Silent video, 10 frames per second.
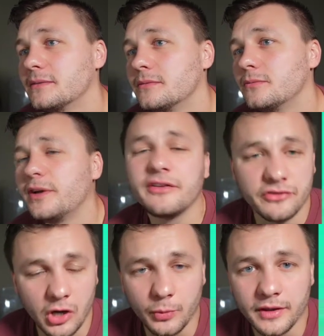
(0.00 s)
we can
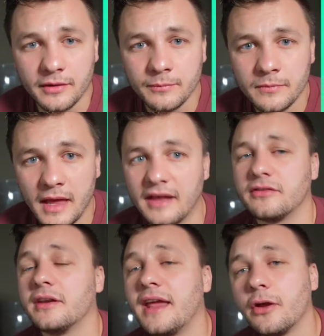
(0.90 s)
start with. As the
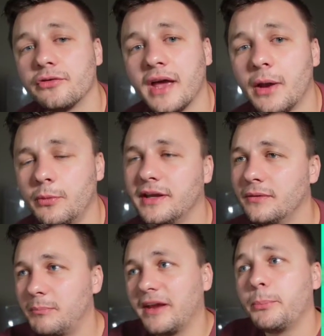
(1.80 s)
day goes on, we
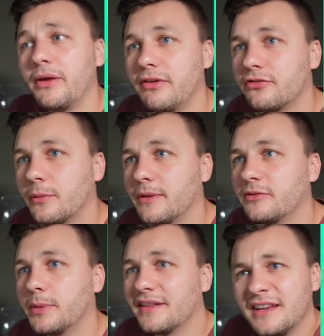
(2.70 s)
can make pivots from this,
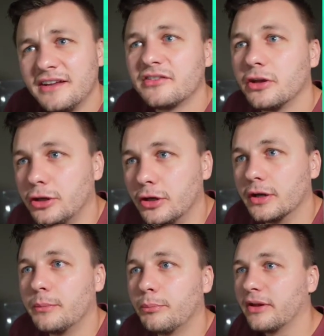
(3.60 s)
but he's a
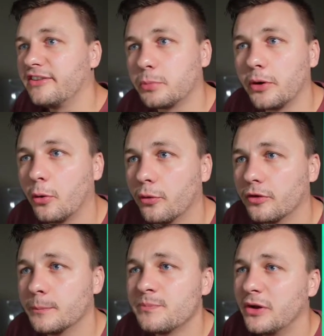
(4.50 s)
good place point
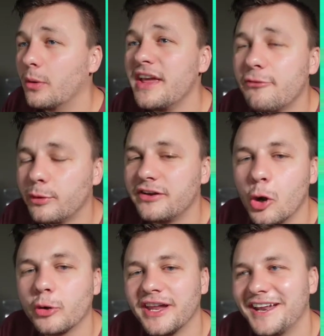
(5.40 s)
holder, you know, if we
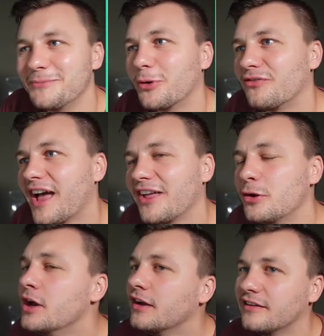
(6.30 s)
don't get any more value.
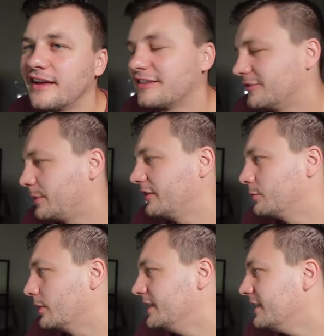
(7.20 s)
Because at this price
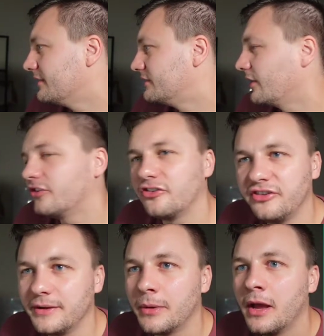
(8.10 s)
point, he is such a
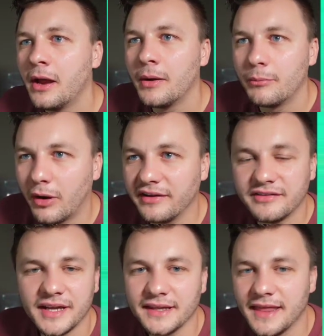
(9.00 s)
cheap price
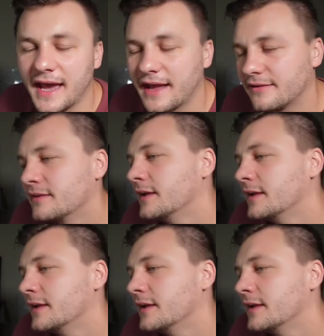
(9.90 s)
tag that,